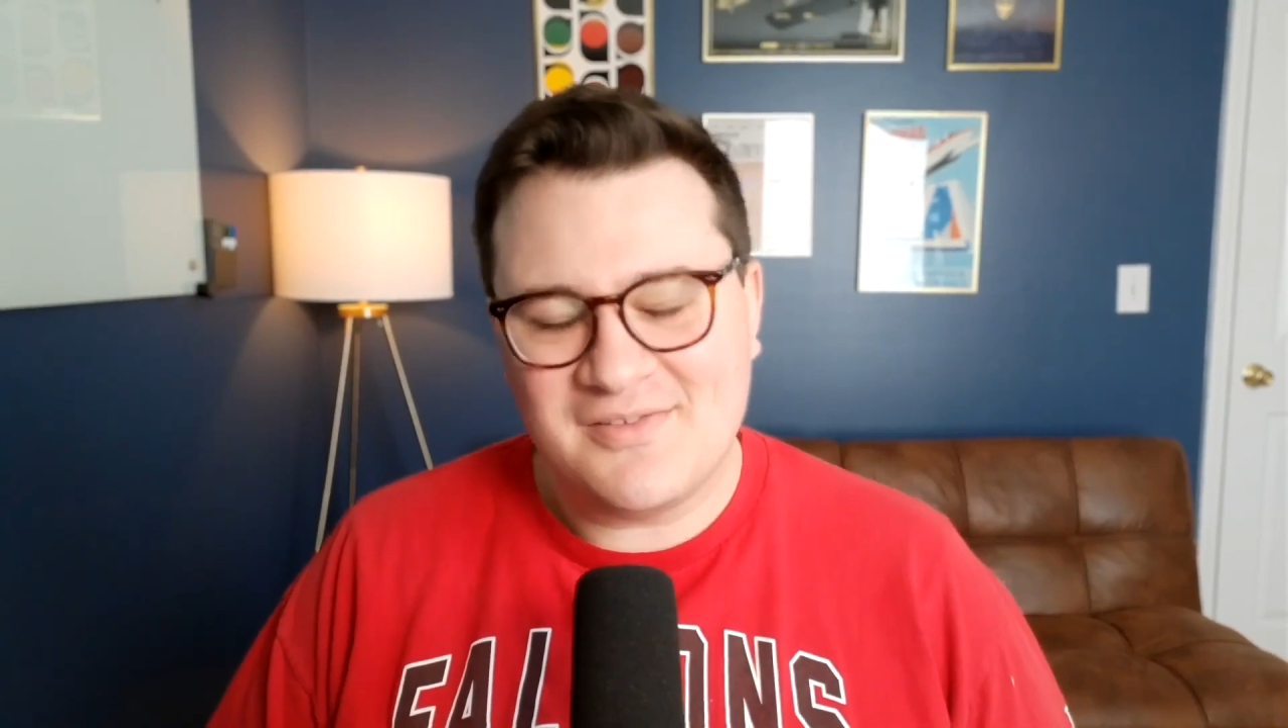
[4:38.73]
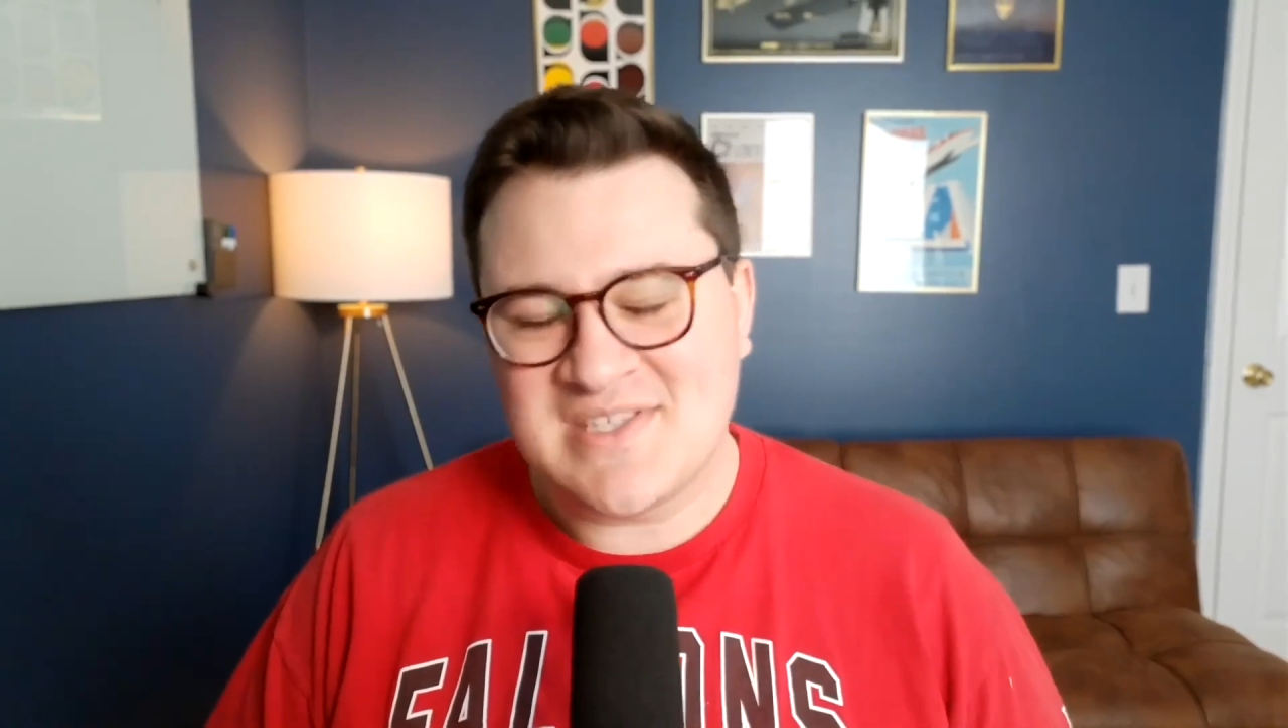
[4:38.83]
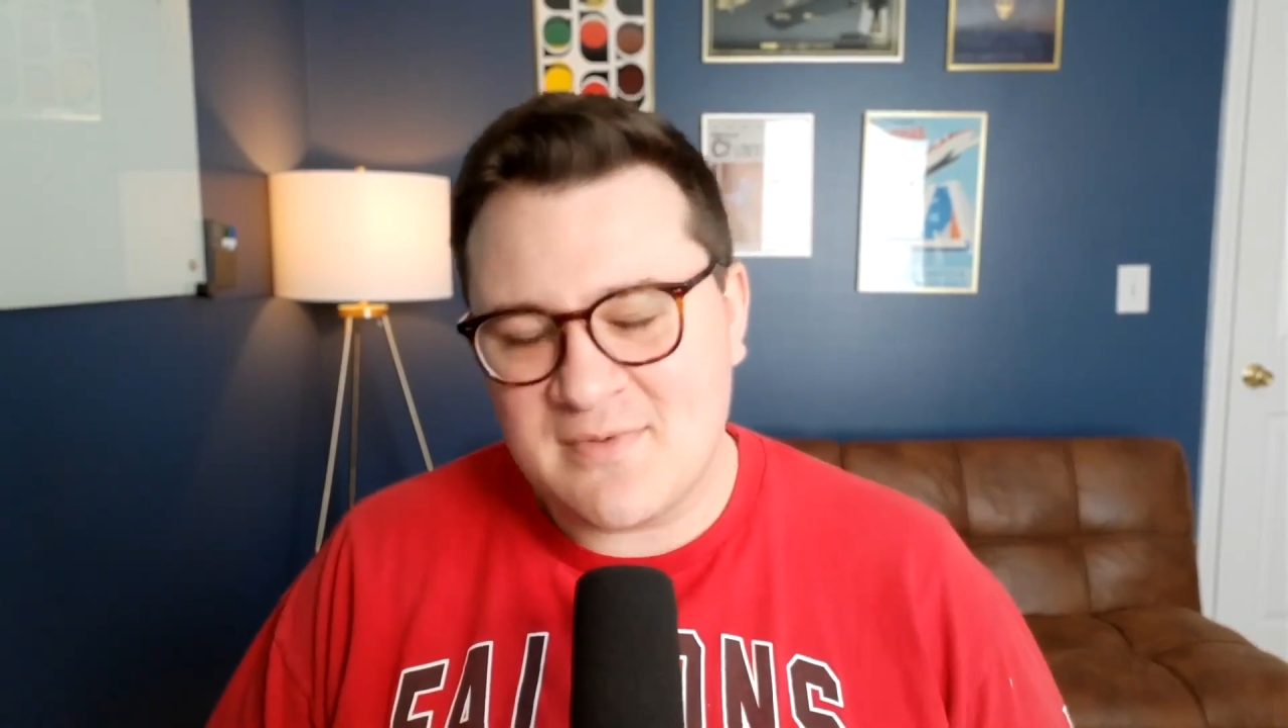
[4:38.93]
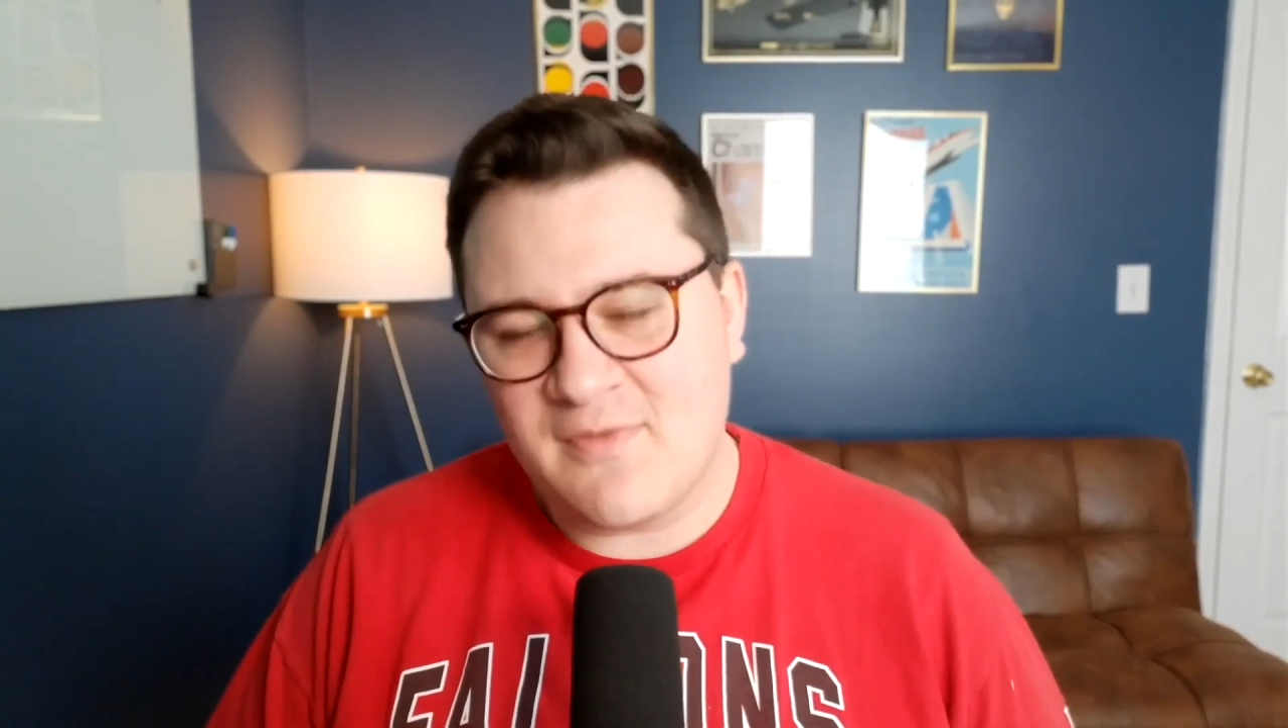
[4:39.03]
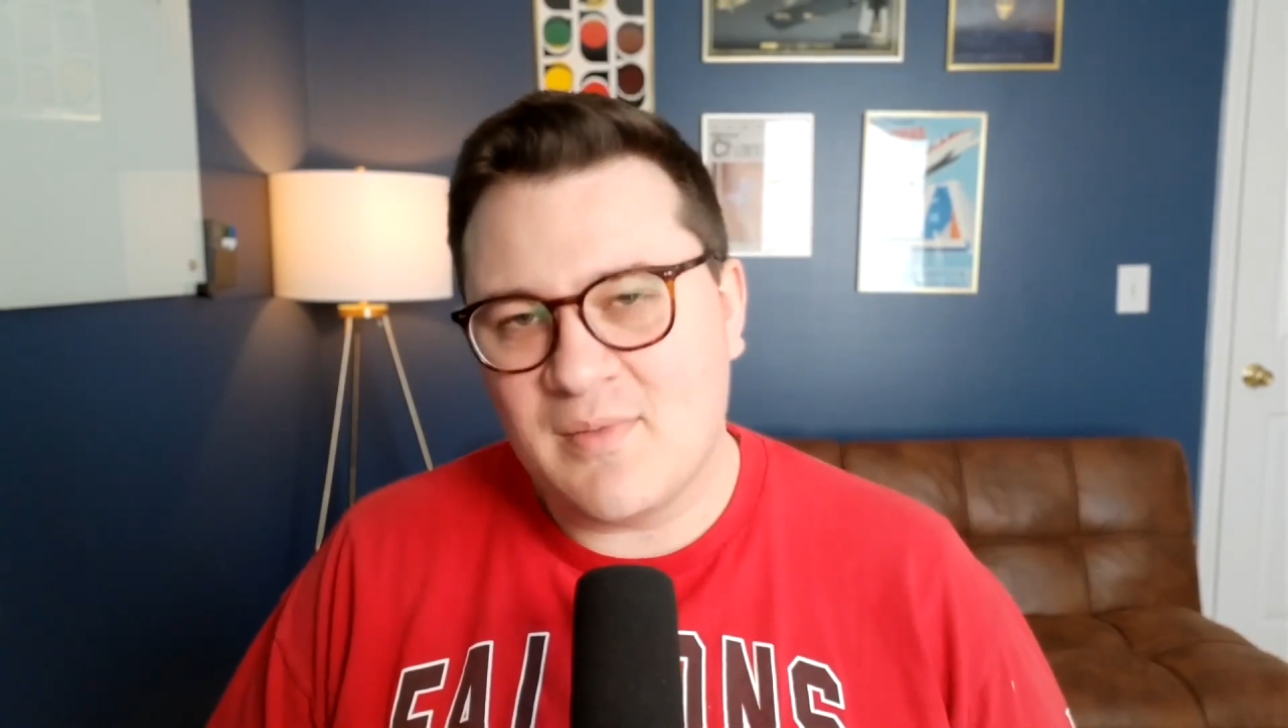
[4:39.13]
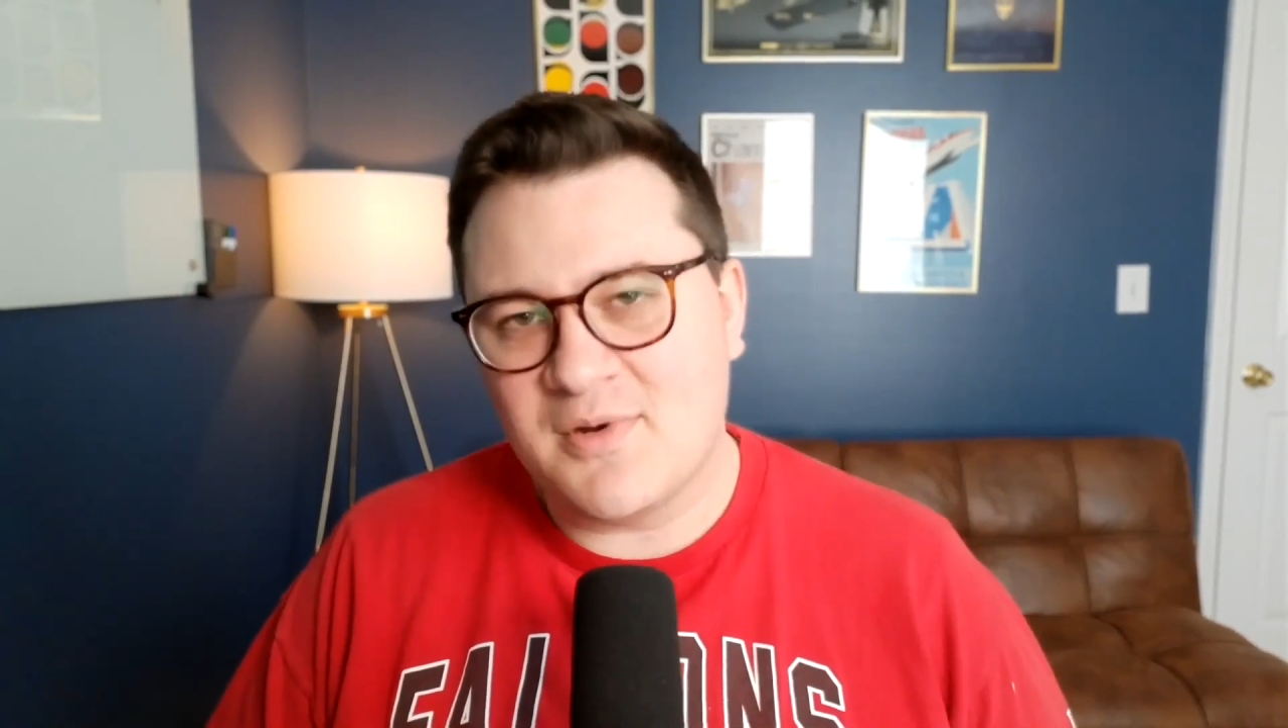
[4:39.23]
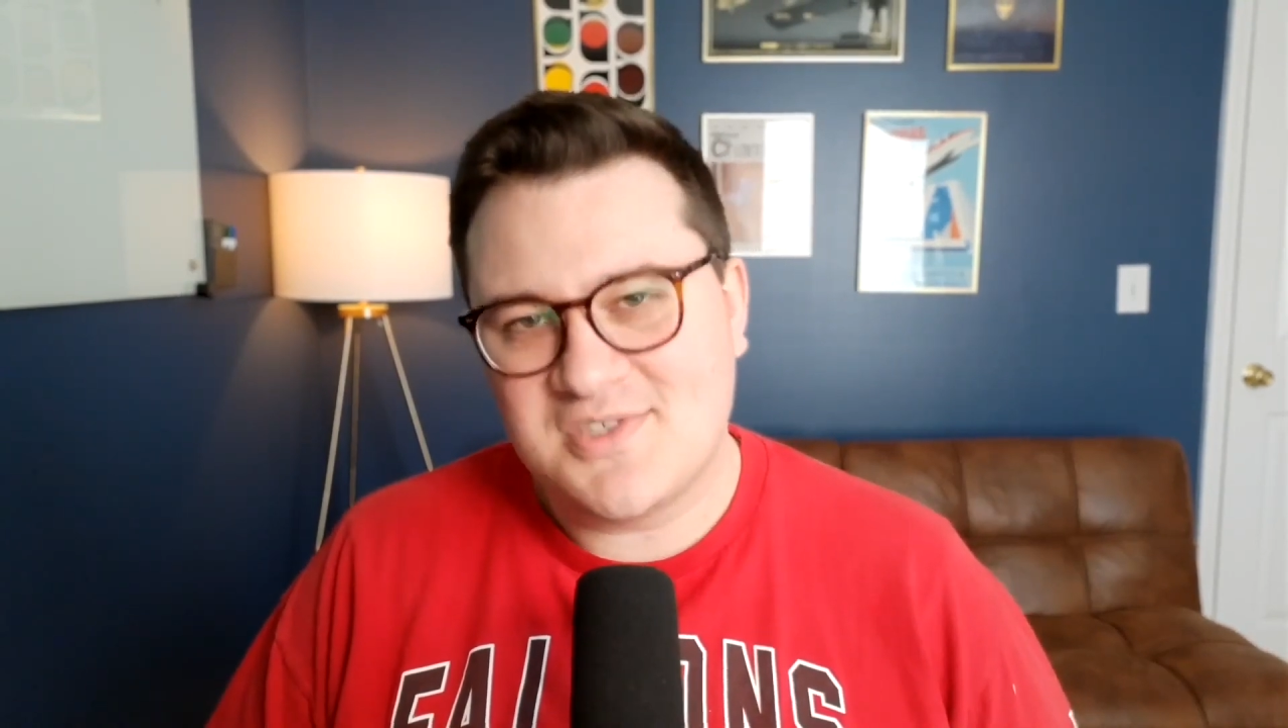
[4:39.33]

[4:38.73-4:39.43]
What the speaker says: Some of them are